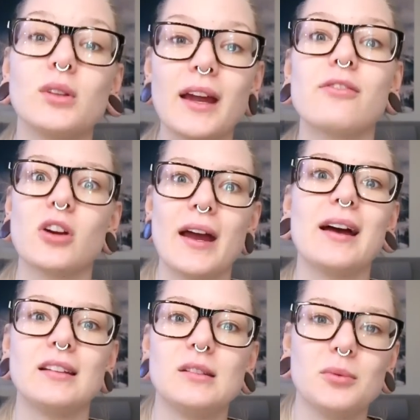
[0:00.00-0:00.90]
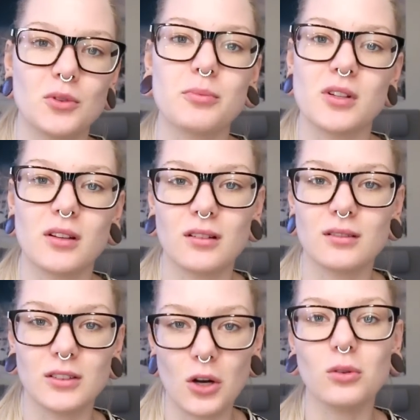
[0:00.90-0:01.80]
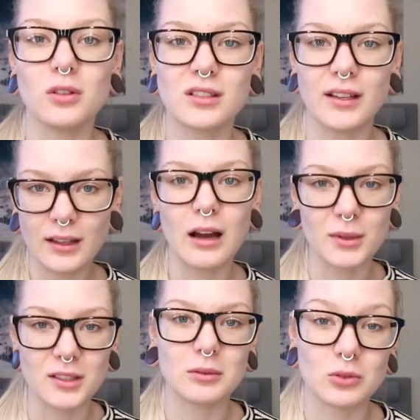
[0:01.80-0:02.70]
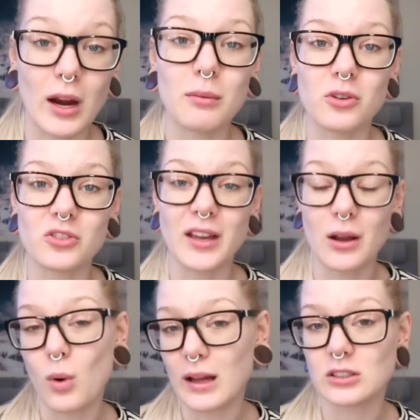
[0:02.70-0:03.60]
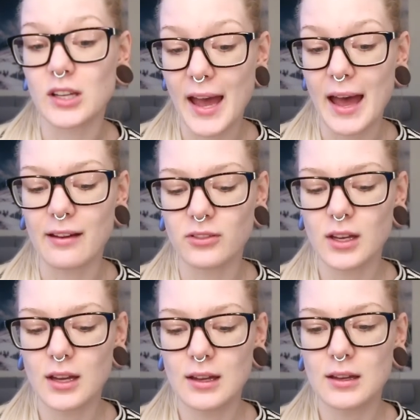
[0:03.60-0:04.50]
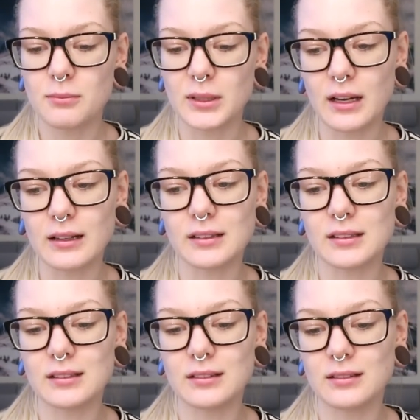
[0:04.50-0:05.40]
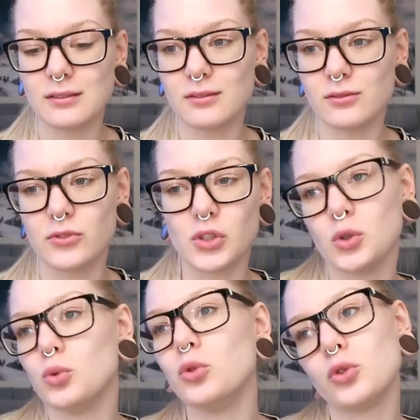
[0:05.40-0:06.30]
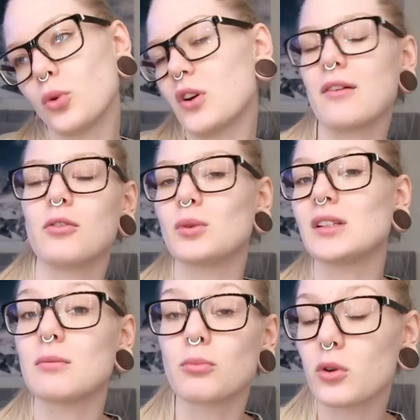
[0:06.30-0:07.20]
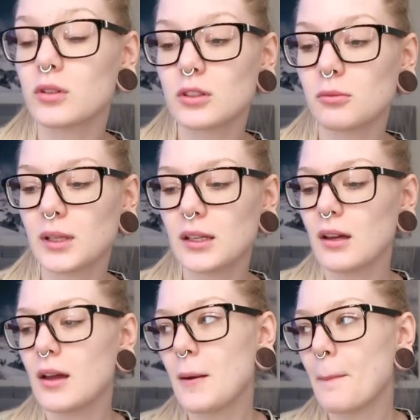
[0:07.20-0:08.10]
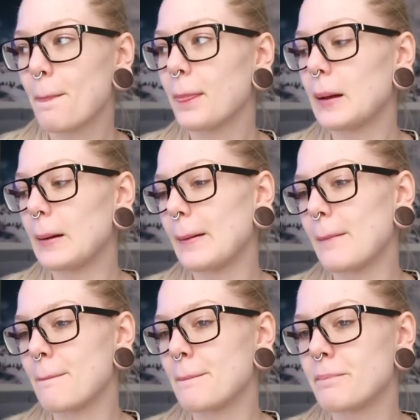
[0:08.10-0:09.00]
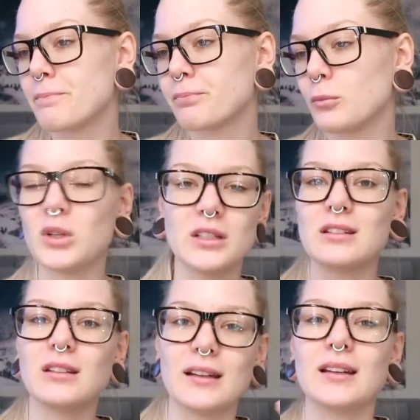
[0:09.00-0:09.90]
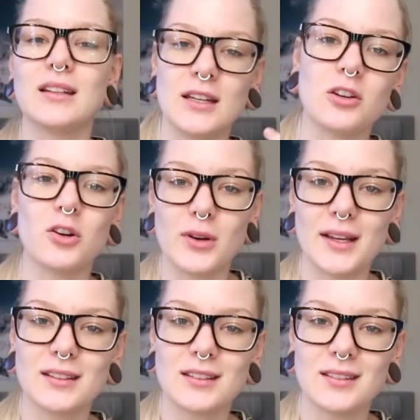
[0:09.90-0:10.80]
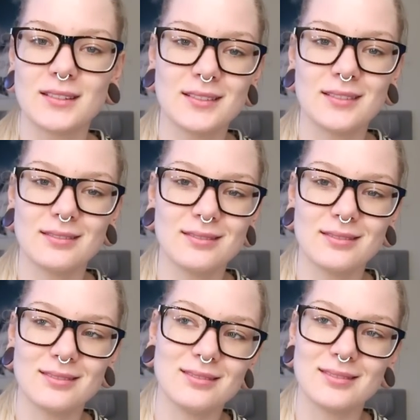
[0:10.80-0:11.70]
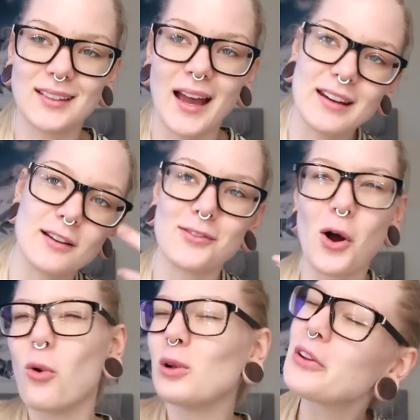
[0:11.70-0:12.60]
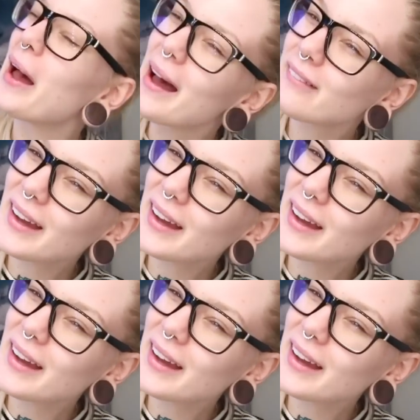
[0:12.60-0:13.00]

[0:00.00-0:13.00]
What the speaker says: ever had subscription goals, like how many subscribers I want to have. Because views were never really important to me, which is like an incorrect kind of goal to have,